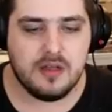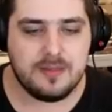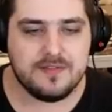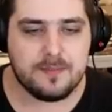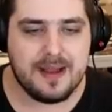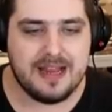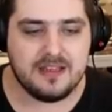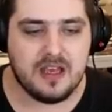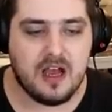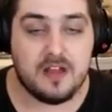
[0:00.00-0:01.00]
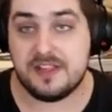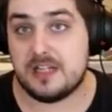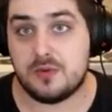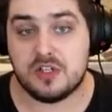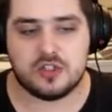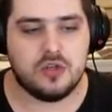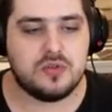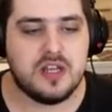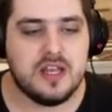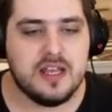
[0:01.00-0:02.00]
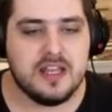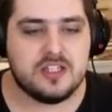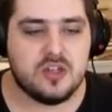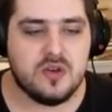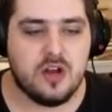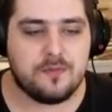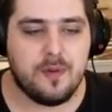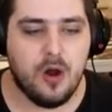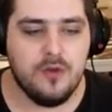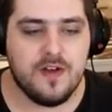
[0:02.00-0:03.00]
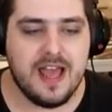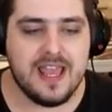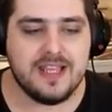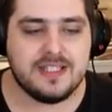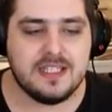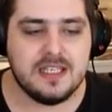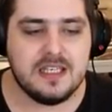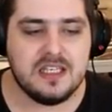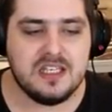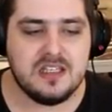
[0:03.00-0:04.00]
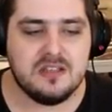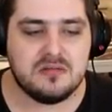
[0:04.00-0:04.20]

I believe the Pannier, I think that's what it's called, is doing over eighty...